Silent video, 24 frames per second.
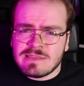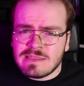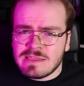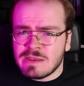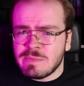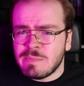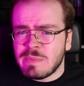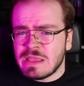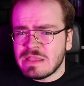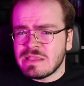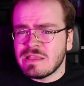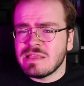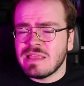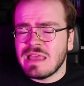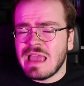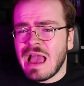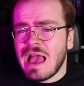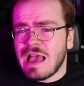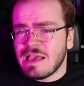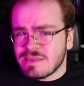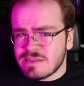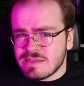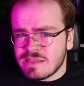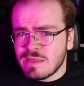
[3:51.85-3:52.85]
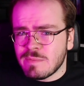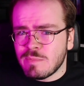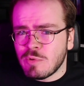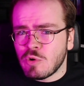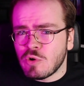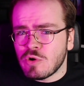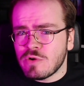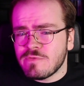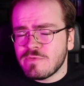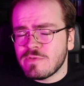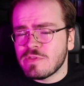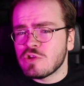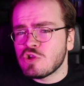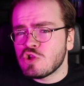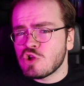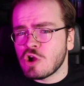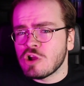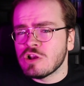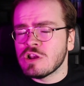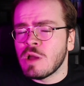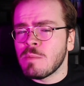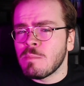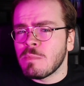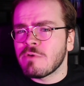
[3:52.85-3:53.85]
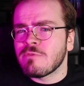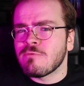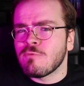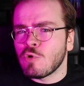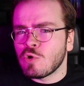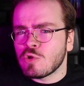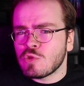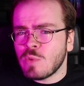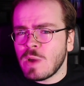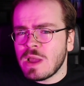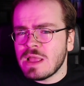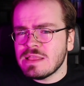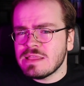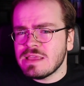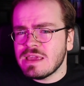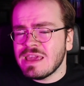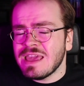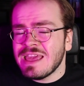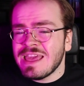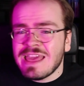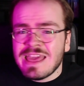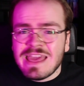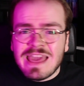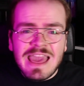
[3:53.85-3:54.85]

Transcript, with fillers: to repeatedly ask the board for the shirt number four twenty.